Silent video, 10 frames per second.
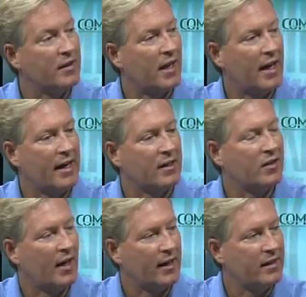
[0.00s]
Say it's
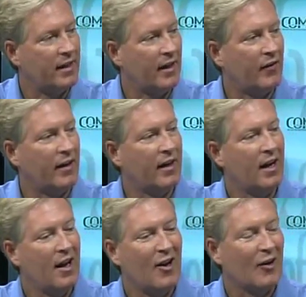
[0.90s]
Thanksgiving,
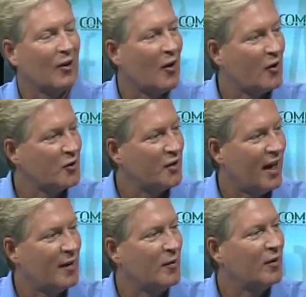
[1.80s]
large
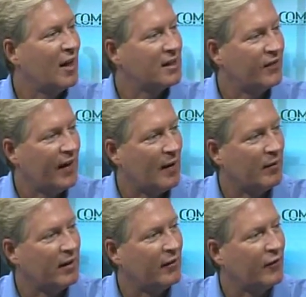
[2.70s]
table, lots of
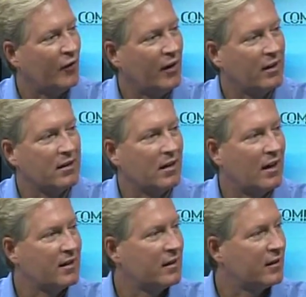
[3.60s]
family and friends,
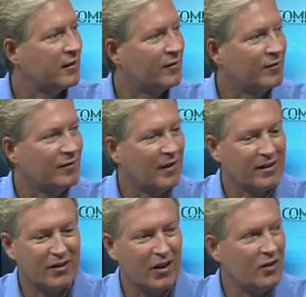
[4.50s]
lots
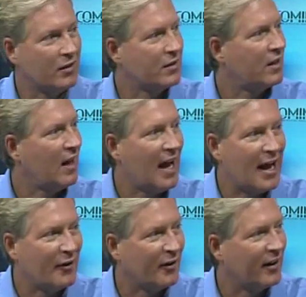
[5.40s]
of dishes
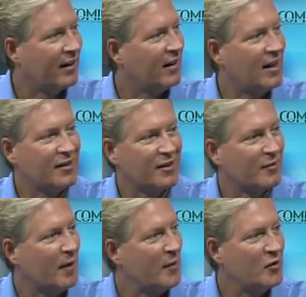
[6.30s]
clattering, lots
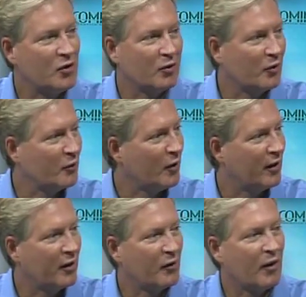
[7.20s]
of maybe children
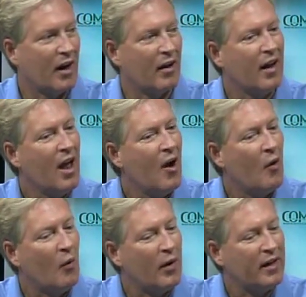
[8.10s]
running around.
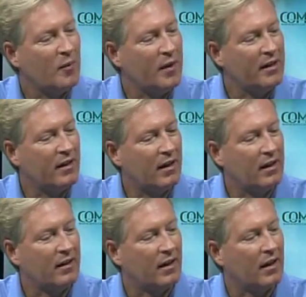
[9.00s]
What can be done
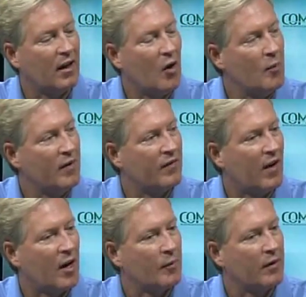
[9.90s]
in the home
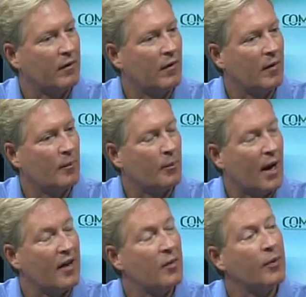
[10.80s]
environment
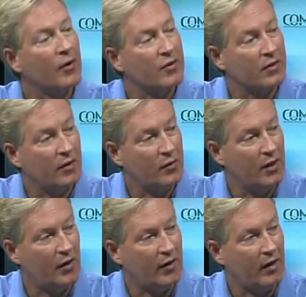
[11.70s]
by the person who's
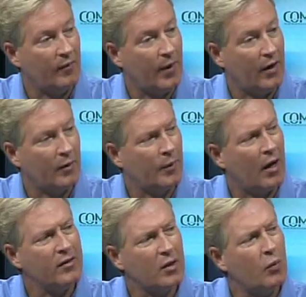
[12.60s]
hearing impaired, but
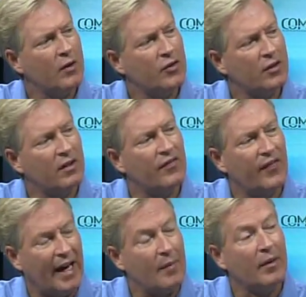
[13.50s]
also what should the
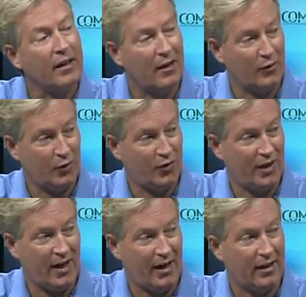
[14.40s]
family
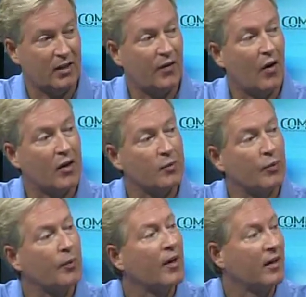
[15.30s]
understand as far as
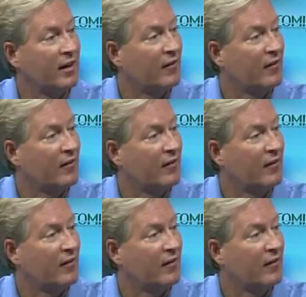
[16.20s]
preparing the